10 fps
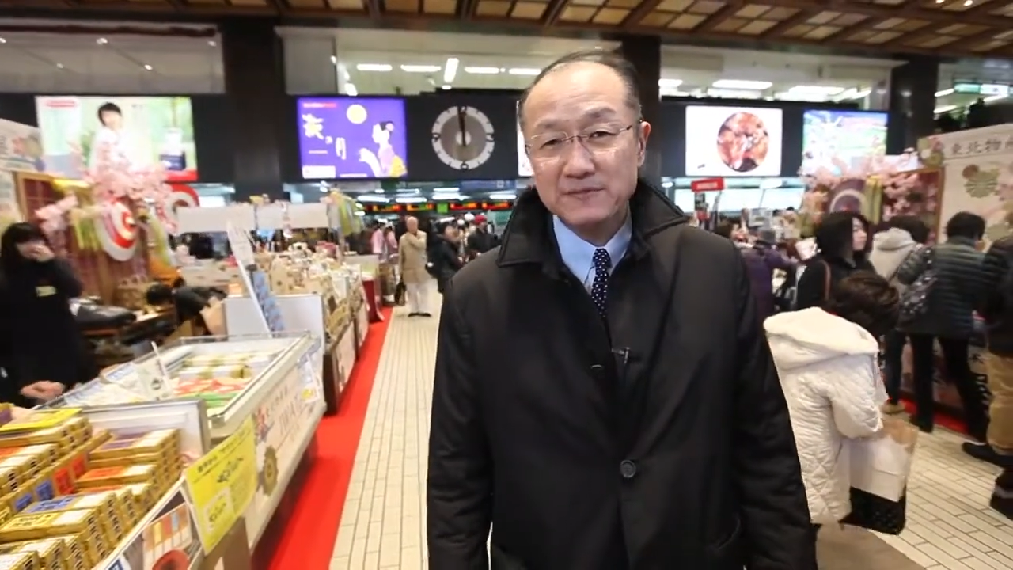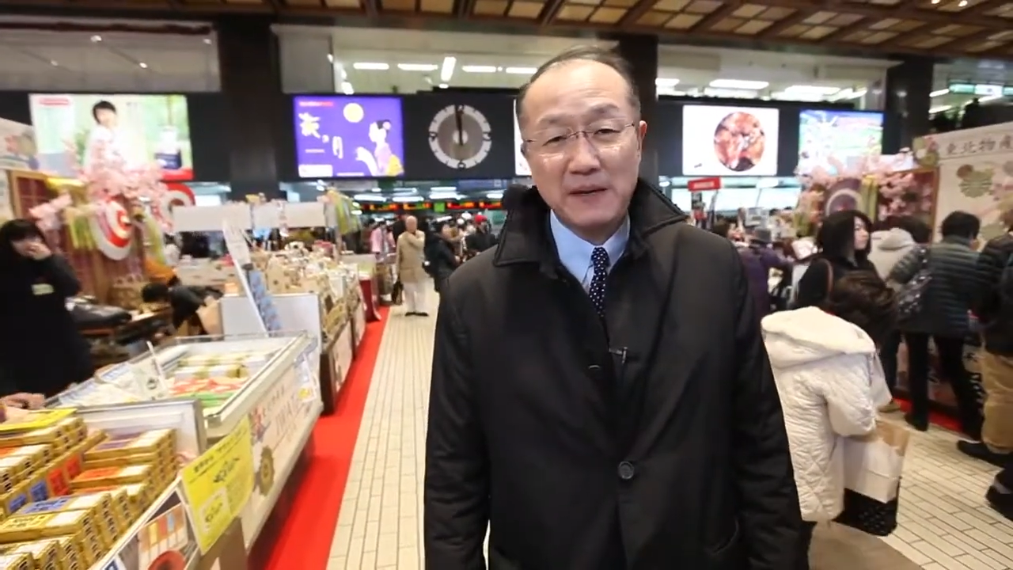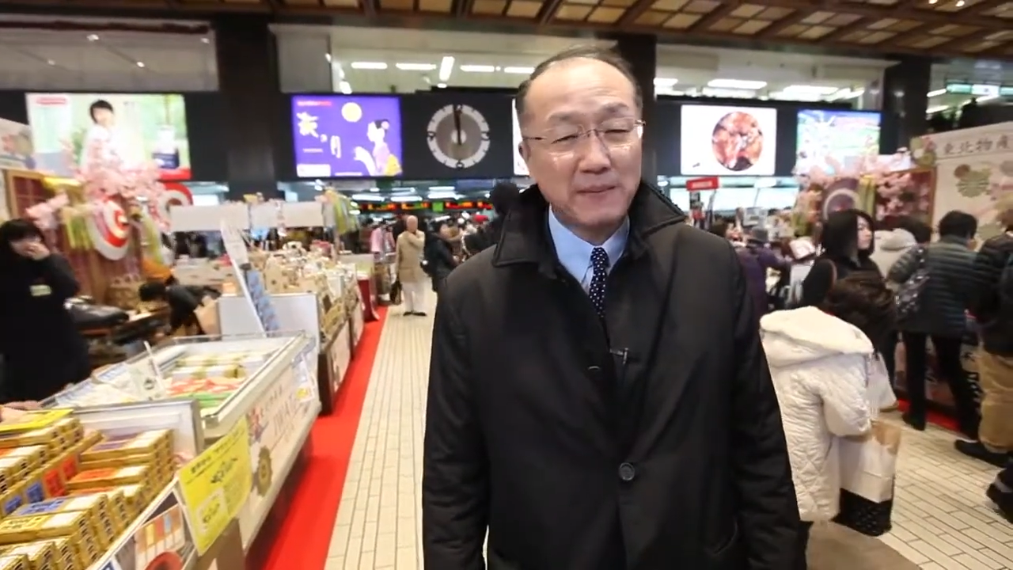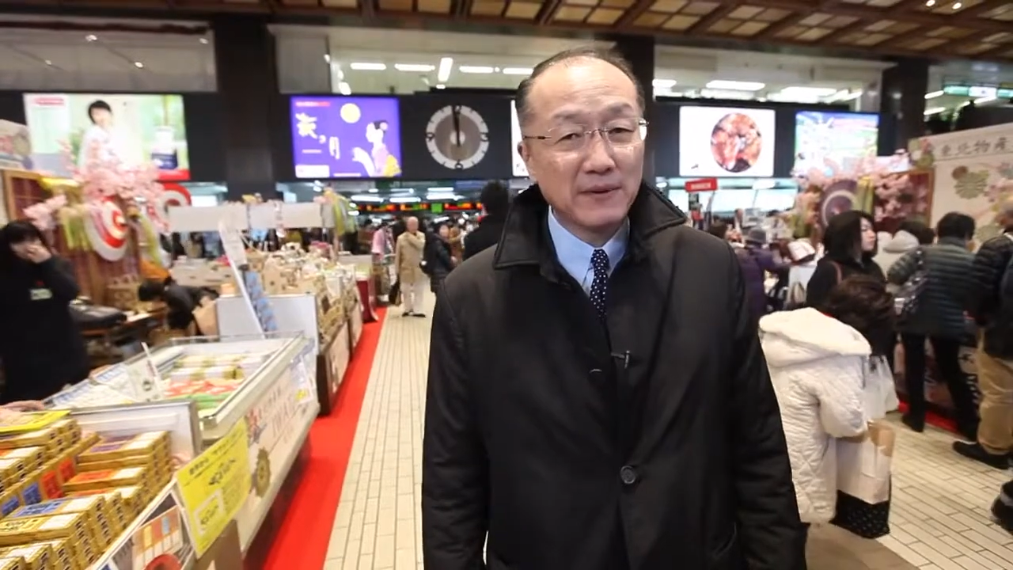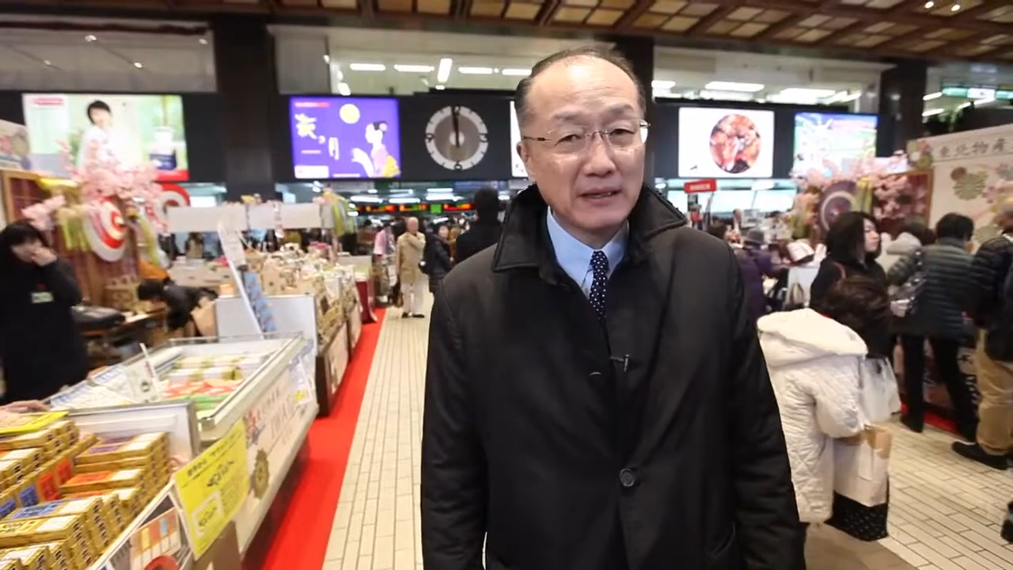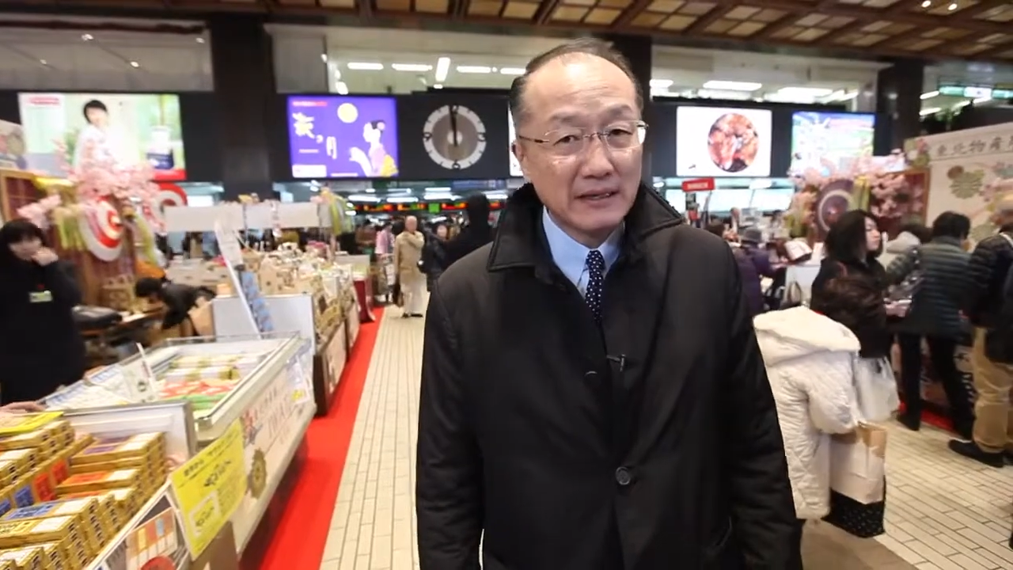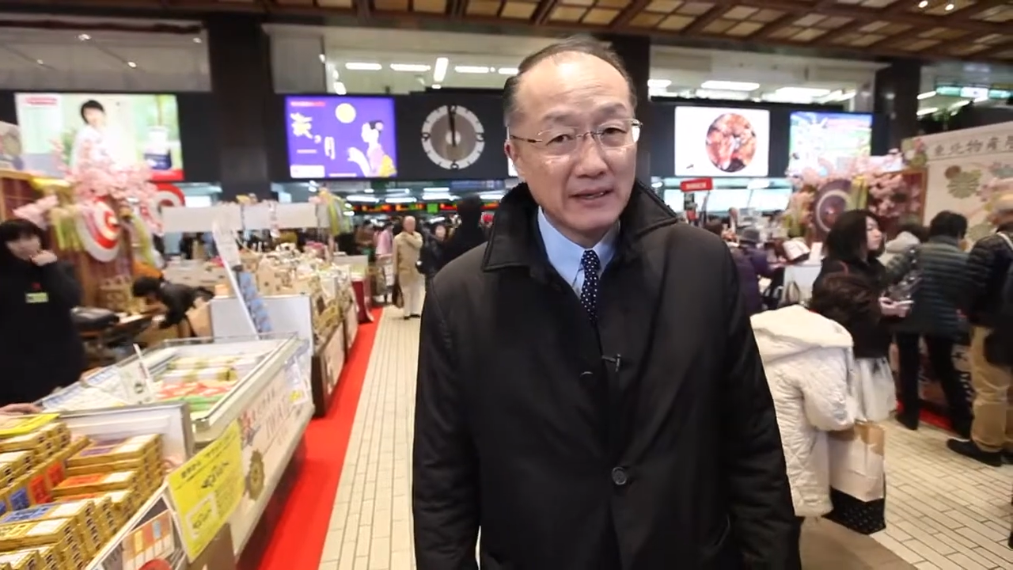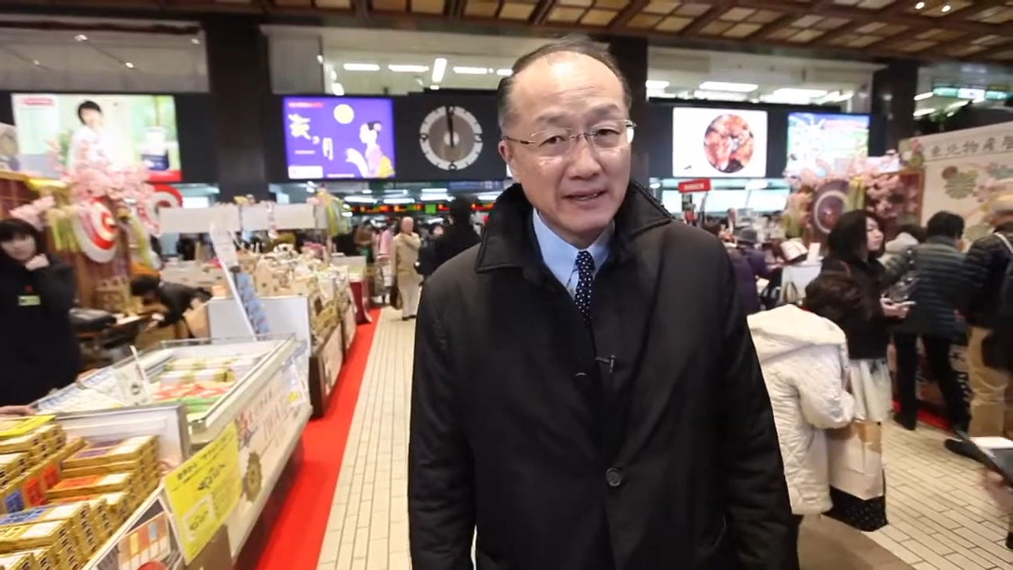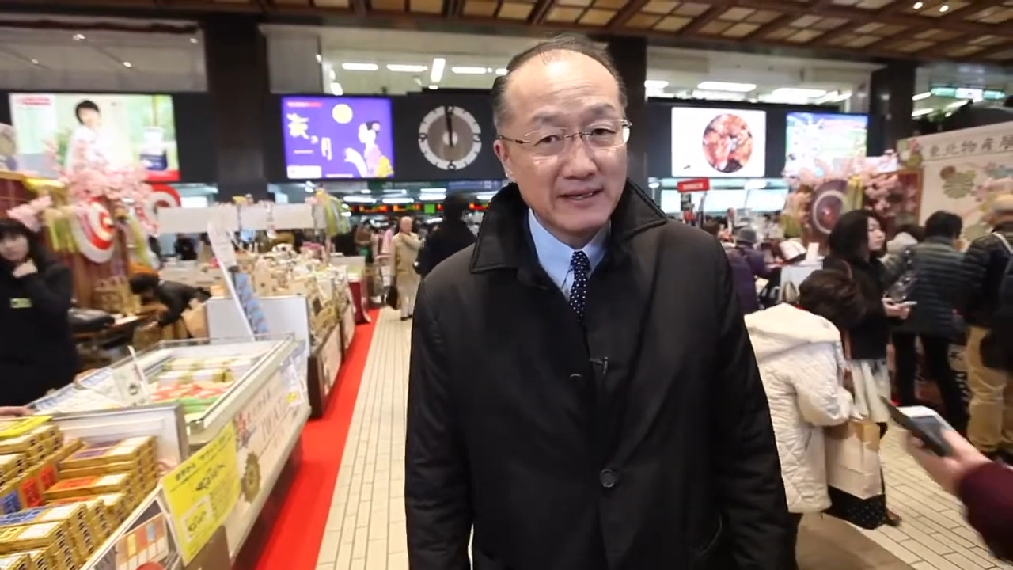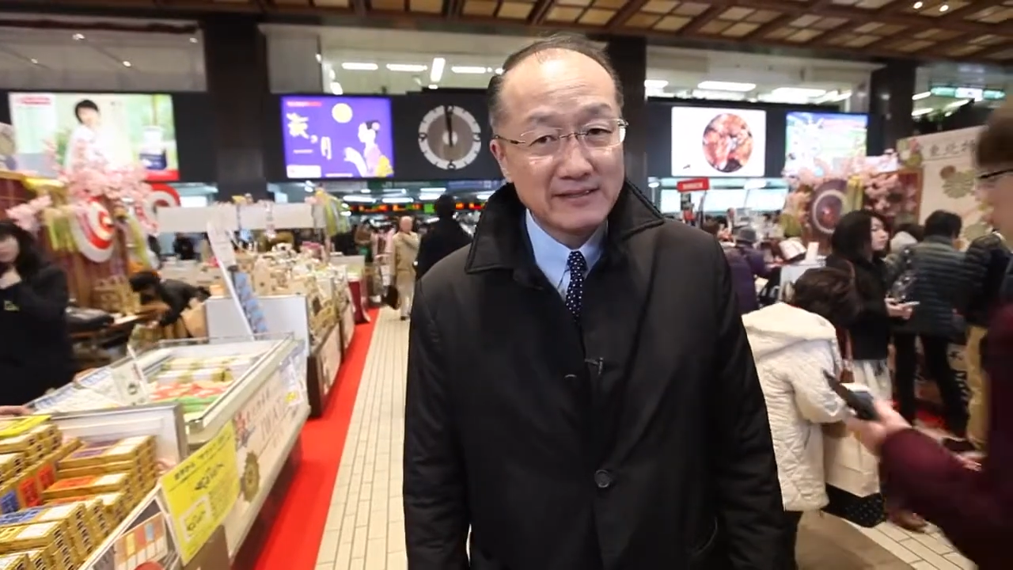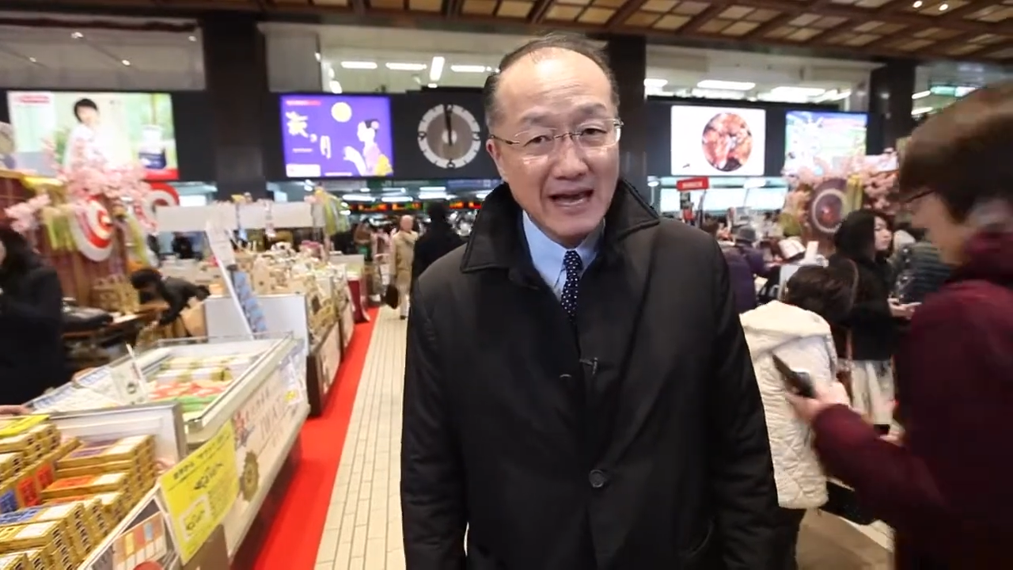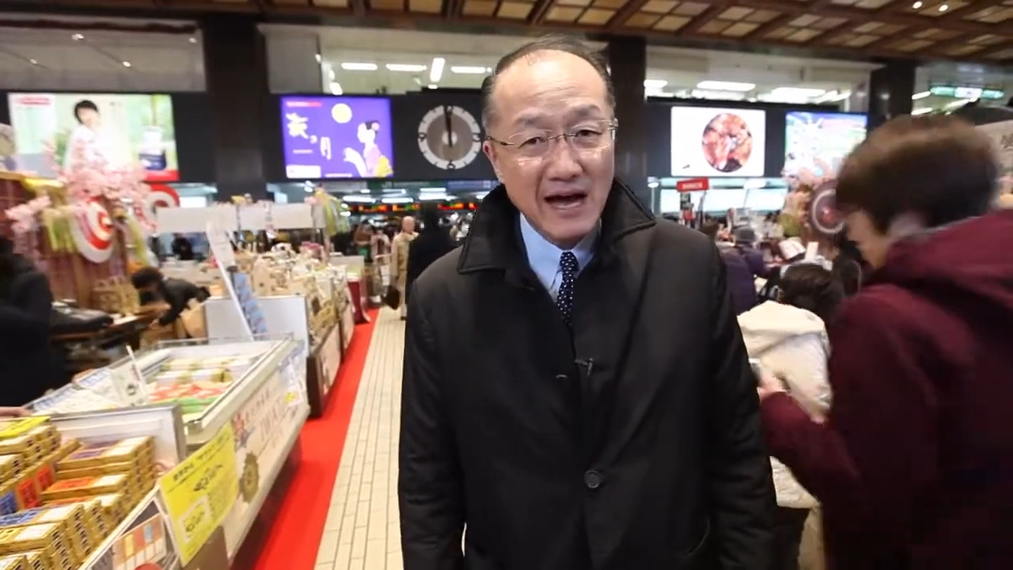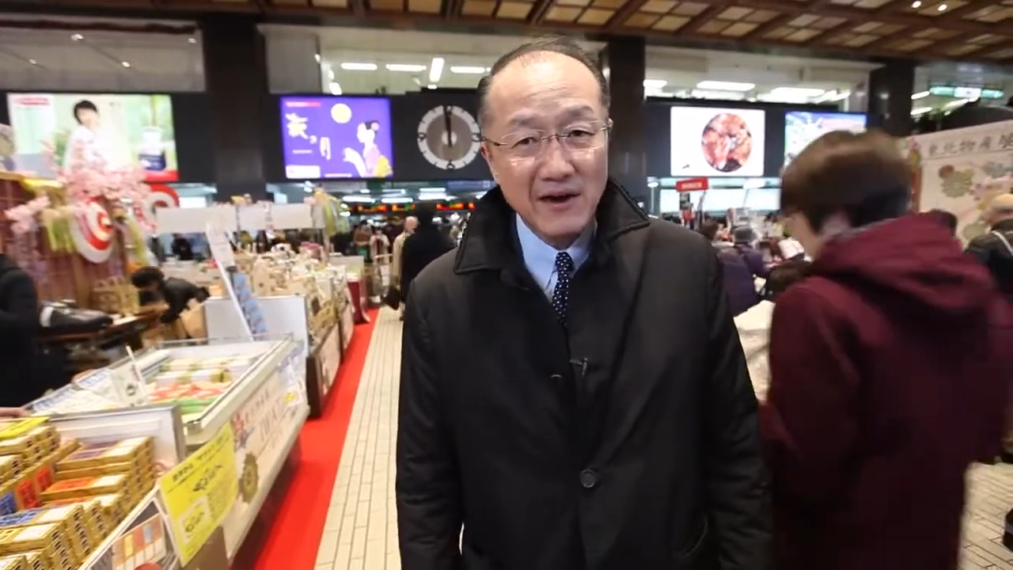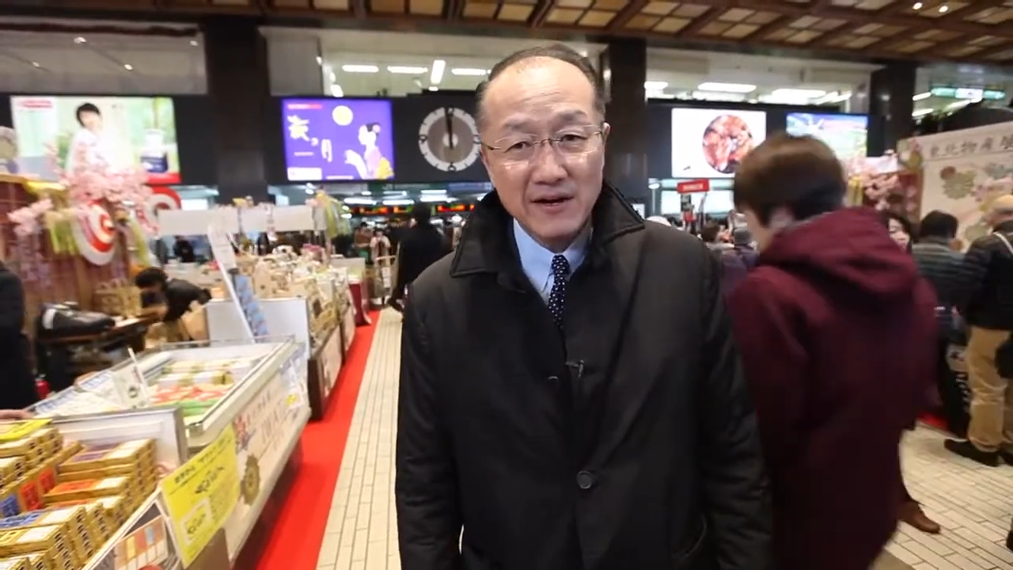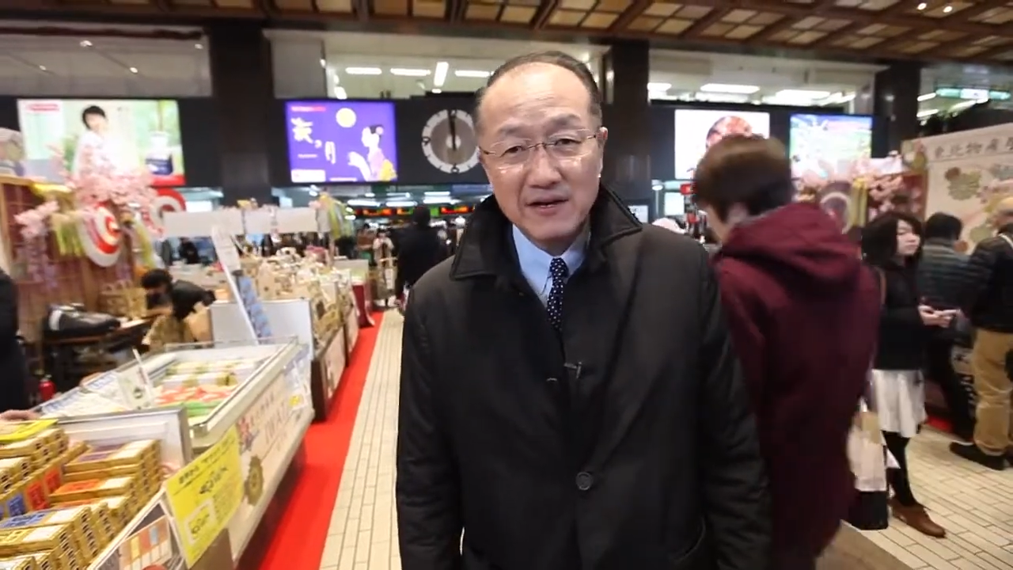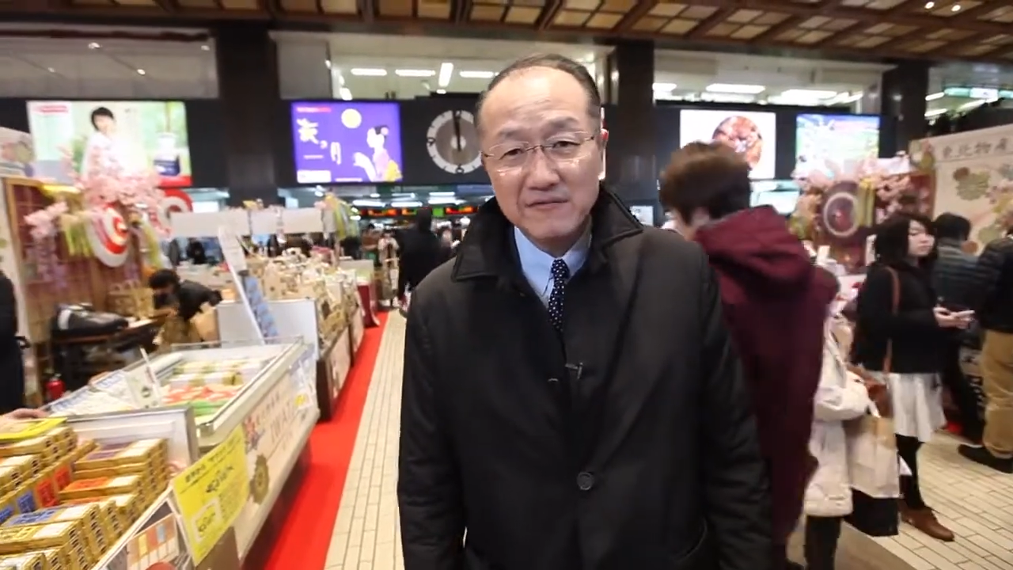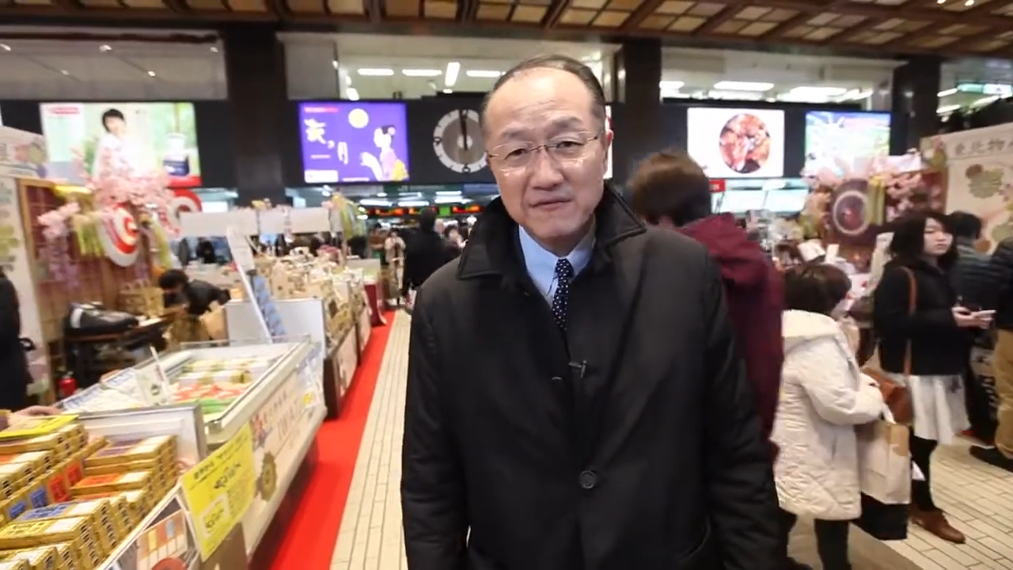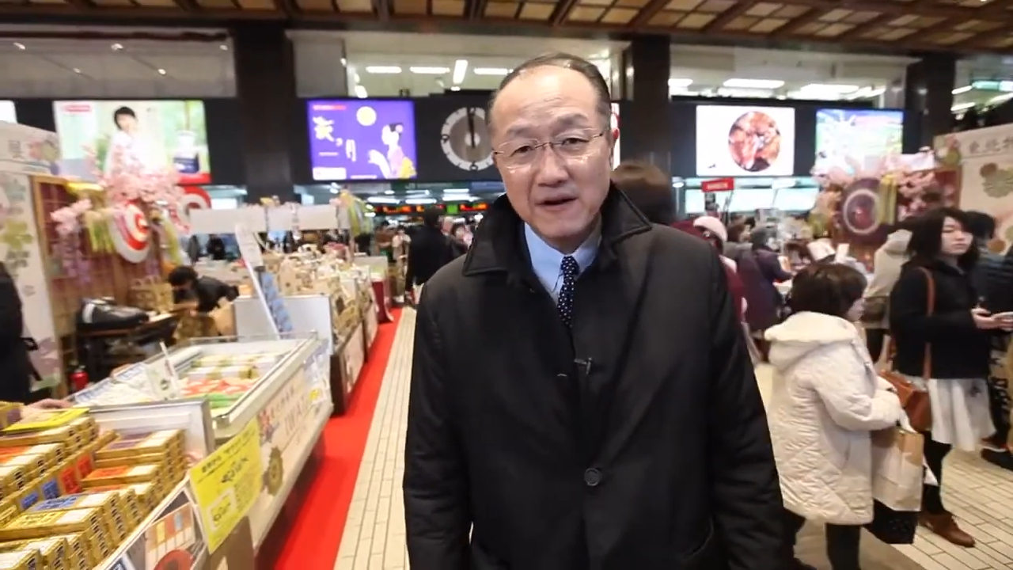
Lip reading: people is out of